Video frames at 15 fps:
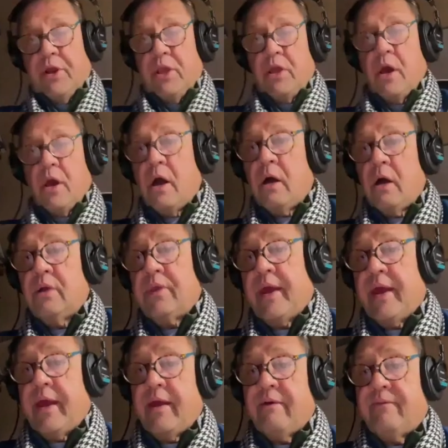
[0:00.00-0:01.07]
young,
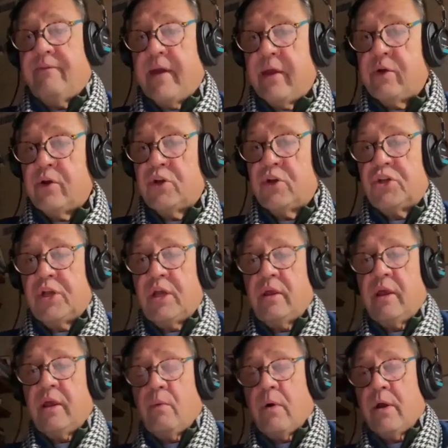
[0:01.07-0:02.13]
they have energy,
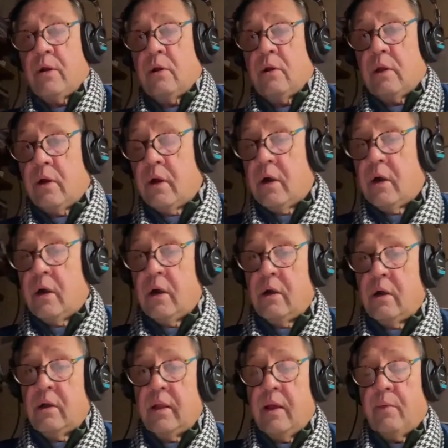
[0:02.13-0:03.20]
they want to
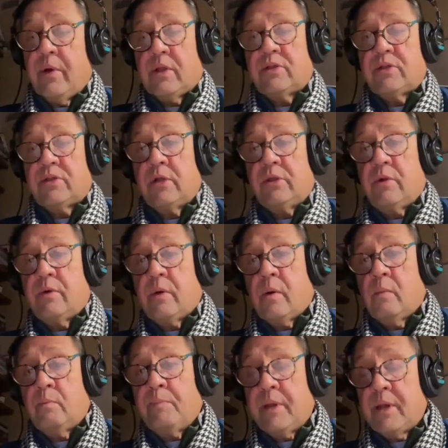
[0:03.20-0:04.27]
learn, they want to start their
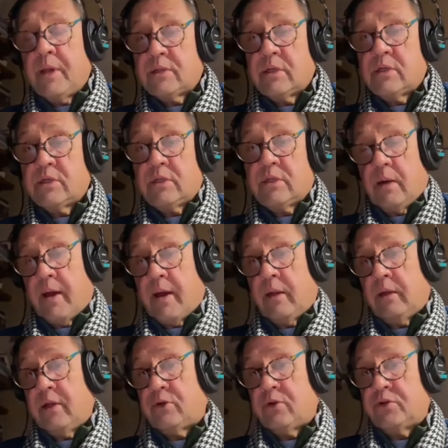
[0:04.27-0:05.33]
own business, they're
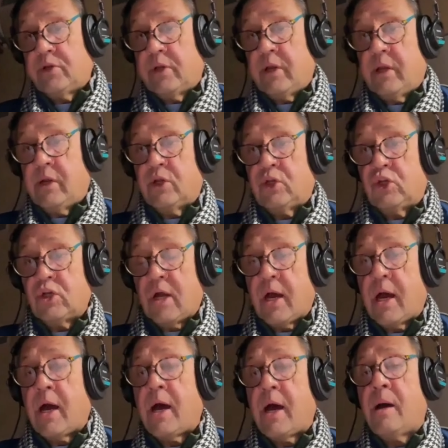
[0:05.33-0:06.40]
not interested in a
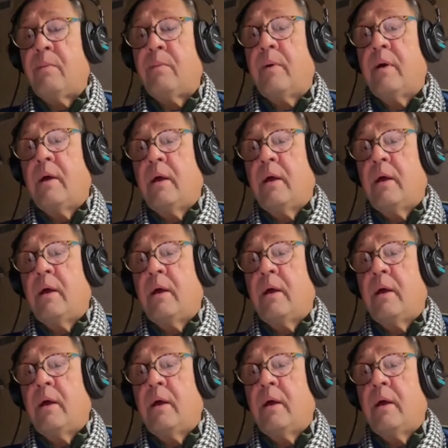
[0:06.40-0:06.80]
job.